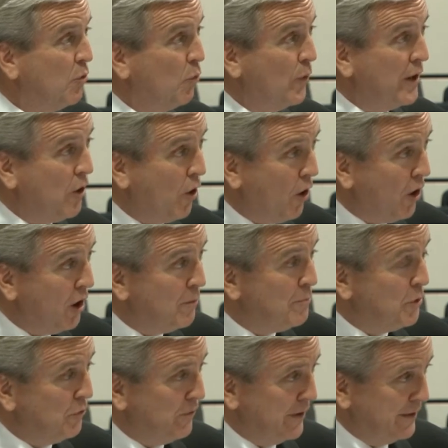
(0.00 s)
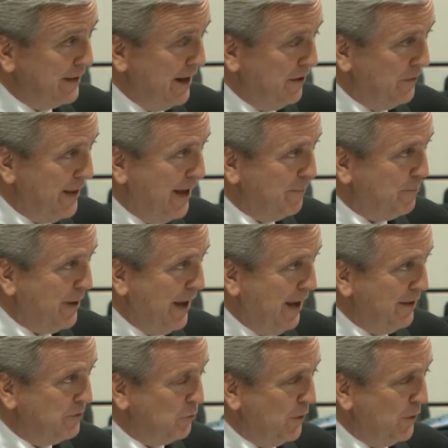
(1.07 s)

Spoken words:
We are moving down that path.